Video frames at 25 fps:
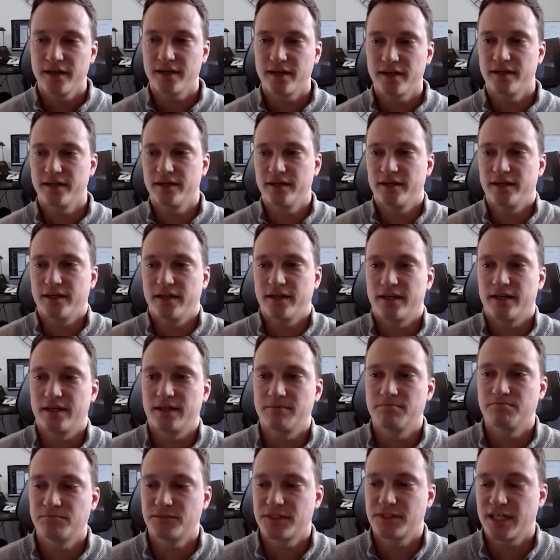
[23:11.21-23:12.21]
and
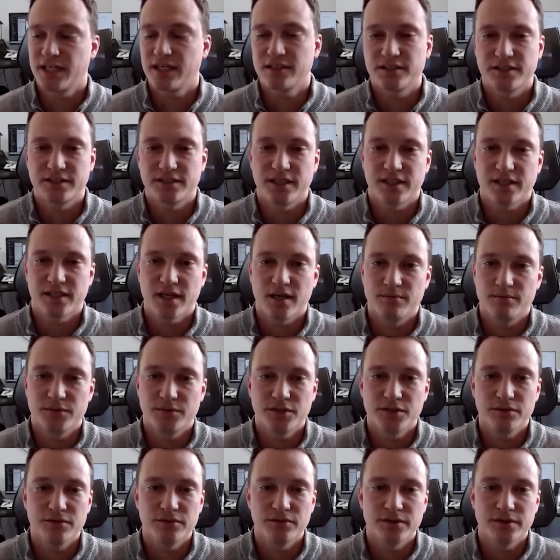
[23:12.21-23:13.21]
um, challenges that come
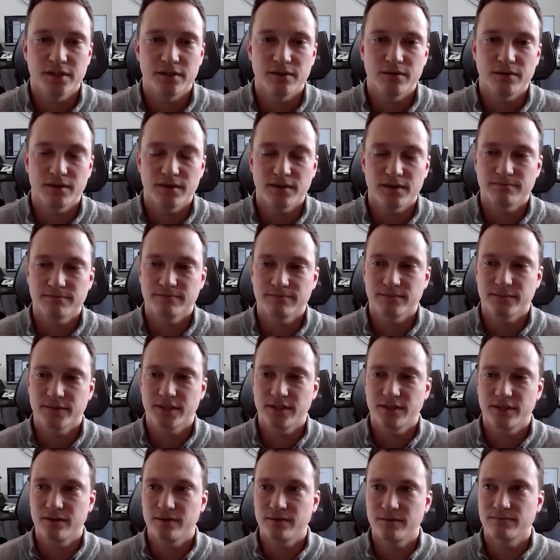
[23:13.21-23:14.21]
too. So,
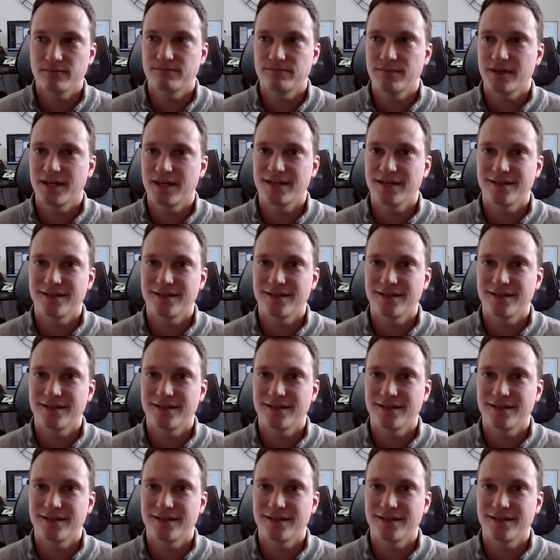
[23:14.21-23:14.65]
you know, yeah,